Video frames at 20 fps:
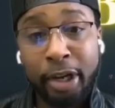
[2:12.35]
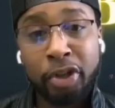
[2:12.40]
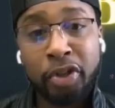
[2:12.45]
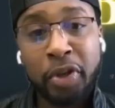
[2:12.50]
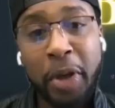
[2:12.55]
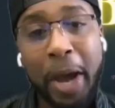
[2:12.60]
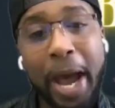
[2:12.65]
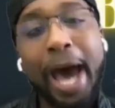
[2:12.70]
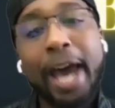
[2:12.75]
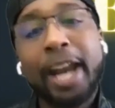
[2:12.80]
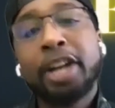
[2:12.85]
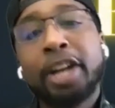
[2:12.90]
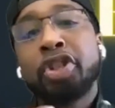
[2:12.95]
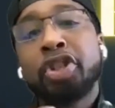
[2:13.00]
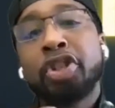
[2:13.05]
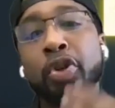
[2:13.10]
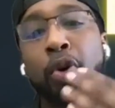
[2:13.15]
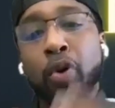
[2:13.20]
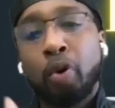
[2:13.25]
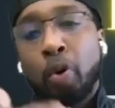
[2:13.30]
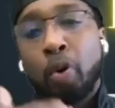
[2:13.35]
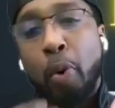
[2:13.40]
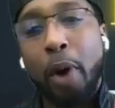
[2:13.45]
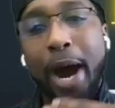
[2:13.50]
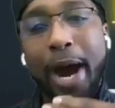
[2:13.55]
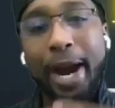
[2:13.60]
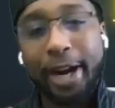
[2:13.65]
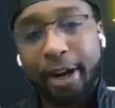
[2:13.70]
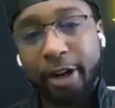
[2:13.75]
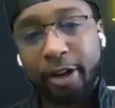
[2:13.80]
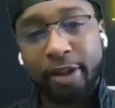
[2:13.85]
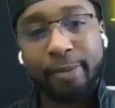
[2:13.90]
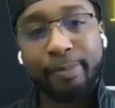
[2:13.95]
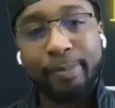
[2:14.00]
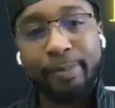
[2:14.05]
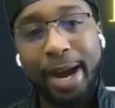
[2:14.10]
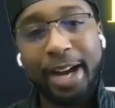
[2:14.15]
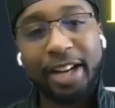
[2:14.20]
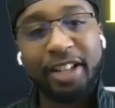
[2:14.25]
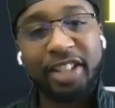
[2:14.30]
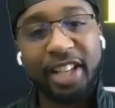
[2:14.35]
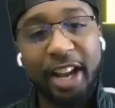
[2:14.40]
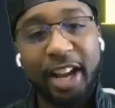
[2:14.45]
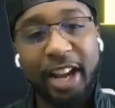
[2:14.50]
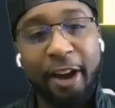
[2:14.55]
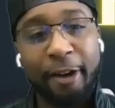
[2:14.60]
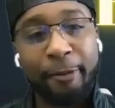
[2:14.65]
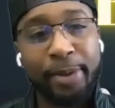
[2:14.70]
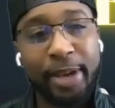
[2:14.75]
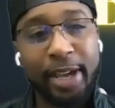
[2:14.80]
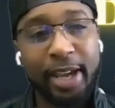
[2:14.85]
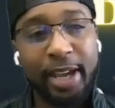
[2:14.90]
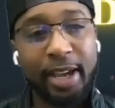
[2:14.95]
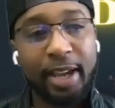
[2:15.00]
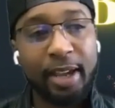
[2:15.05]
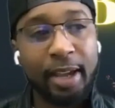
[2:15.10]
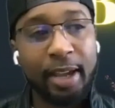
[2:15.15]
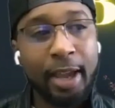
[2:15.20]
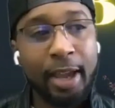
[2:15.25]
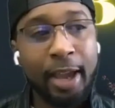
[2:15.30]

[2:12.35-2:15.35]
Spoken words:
So how did you acquire the mindset of being